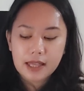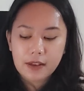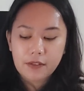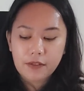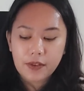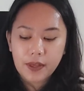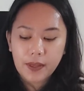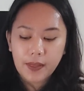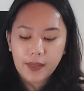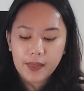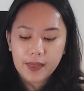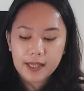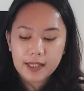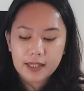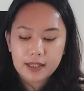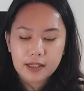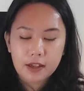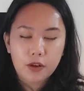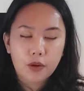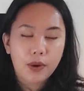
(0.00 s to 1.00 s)
They feel that
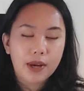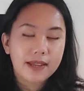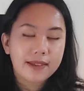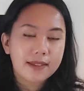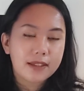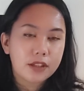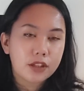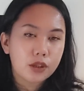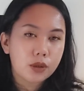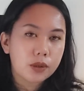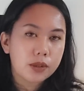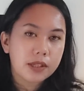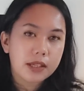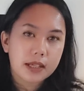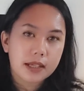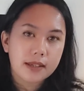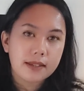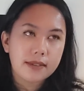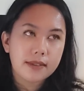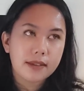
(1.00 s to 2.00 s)
this is a crazy soul
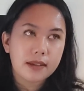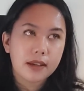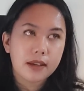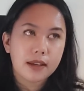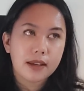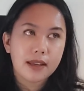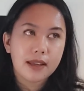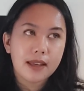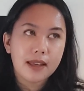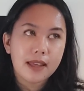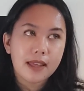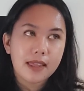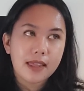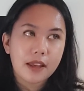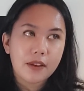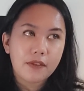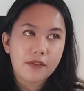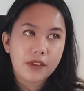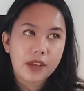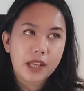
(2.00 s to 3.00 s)
ties.
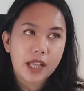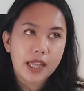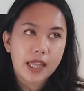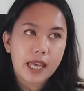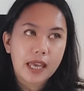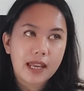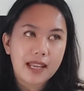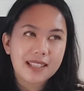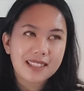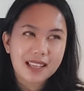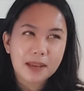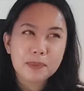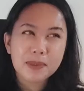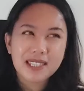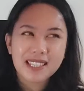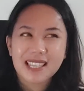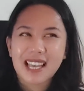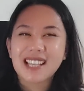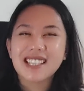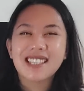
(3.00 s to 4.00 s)
They feel that it's
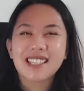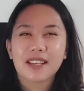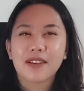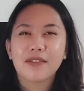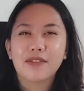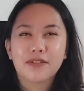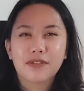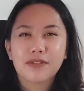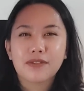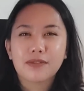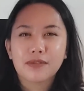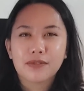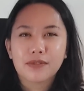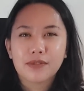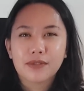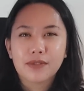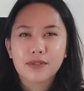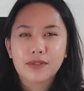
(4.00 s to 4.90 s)
obsessive.